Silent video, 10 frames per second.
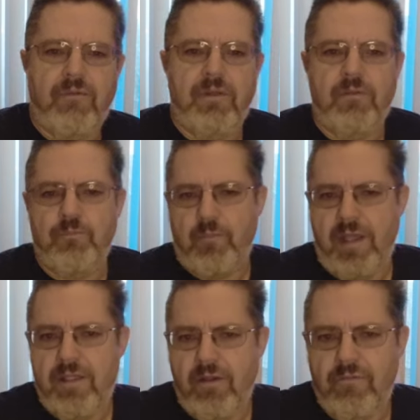in
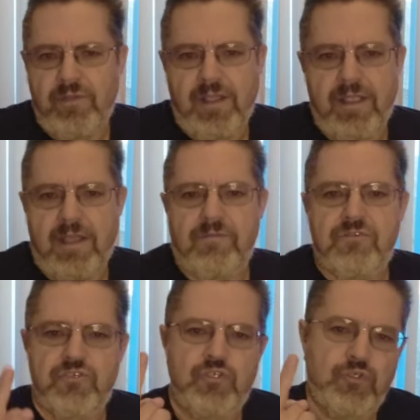my RV, I have
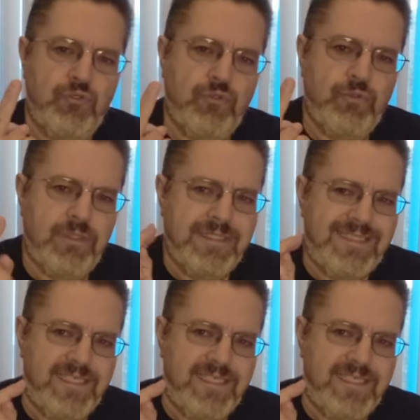two